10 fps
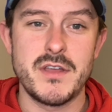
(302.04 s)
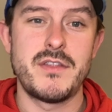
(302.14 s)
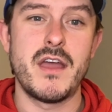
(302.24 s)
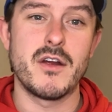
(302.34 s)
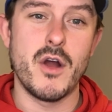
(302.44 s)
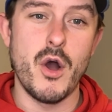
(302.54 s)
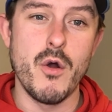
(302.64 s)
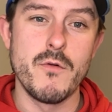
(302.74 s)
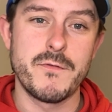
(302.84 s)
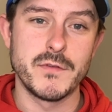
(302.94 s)
they are 0
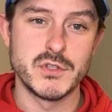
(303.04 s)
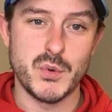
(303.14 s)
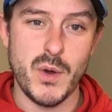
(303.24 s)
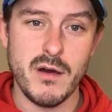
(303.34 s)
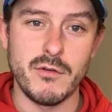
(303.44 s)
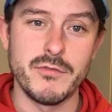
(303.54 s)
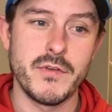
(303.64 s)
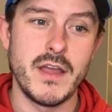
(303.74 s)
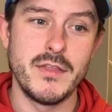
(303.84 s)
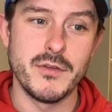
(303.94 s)
for 12
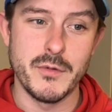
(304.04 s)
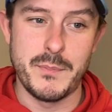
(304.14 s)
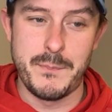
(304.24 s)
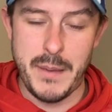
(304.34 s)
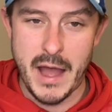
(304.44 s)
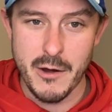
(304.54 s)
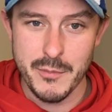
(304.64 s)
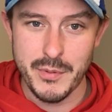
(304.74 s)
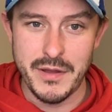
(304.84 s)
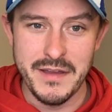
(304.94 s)
in their power
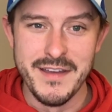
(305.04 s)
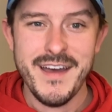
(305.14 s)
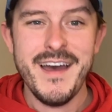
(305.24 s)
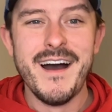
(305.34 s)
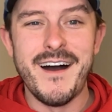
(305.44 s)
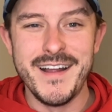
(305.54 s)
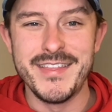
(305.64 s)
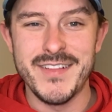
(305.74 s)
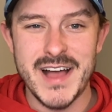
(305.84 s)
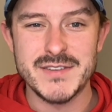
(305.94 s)
play in the
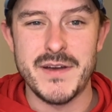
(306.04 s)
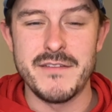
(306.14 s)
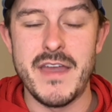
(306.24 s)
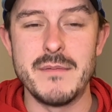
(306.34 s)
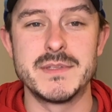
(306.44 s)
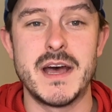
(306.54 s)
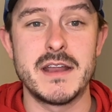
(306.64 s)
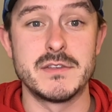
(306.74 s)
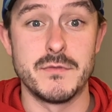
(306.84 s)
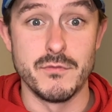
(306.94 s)
last 5 games. That
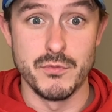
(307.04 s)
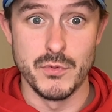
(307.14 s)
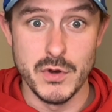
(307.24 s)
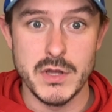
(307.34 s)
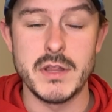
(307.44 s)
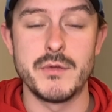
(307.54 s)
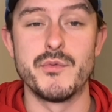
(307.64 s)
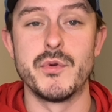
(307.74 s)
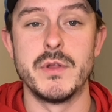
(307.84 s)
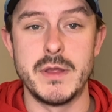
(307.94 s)
is really,
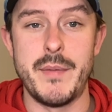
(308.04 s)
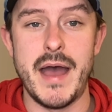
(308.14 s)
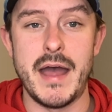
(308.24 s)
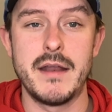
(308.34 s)
really bad.